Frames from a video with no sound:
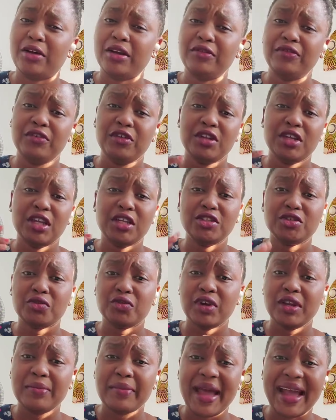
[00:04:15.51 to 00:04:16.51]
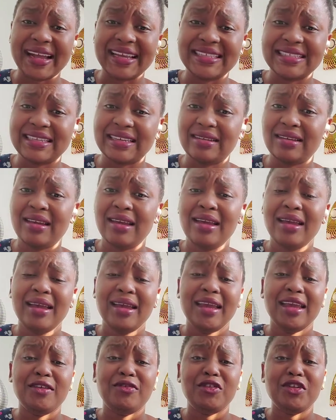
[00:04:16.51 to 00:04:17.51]
If you need to read magazine,
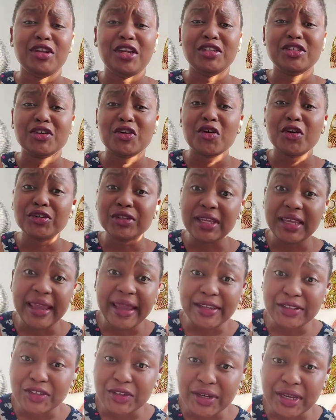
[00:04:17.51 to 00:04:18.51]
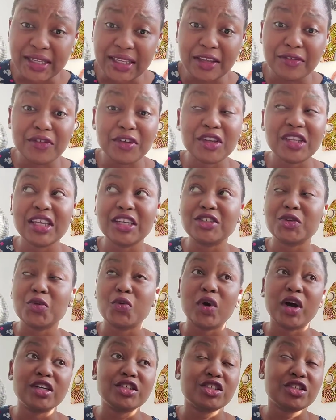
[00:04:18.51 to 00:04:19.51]
if you need to go on the internet, if you need to
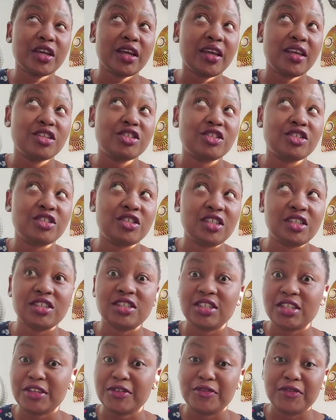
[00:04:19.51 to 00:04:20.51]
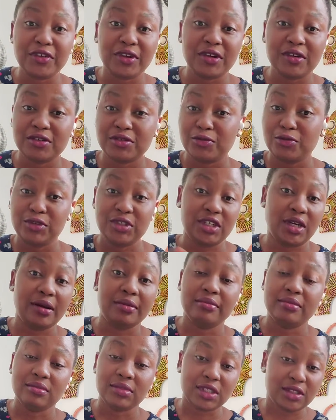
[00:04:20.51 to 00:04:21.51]
watch HDTV, which
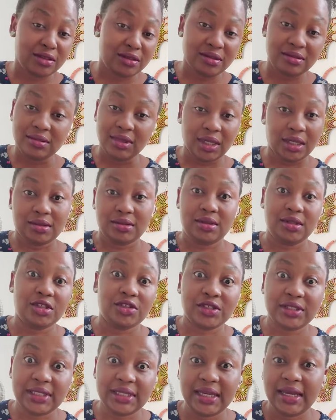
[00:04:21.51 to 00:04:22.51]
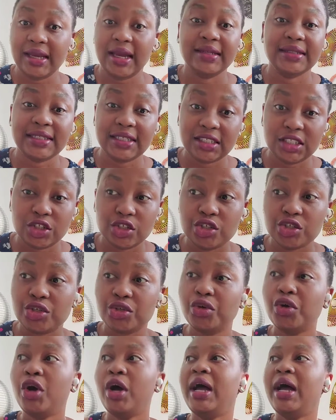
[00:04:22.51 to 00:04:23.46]
I'm like seriously addicted to,